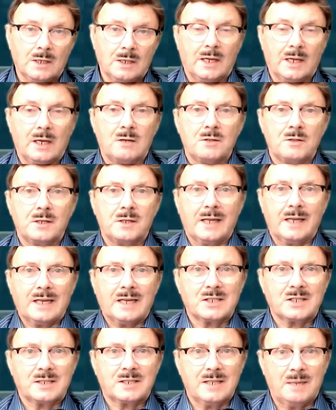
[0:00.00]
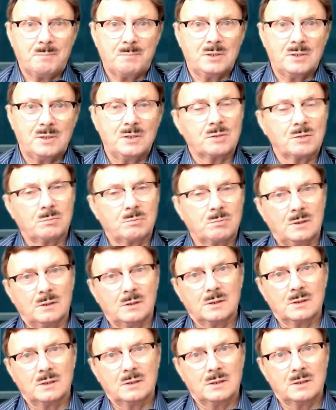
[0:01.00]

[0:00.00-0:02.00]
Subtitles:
Now, the next step is we'll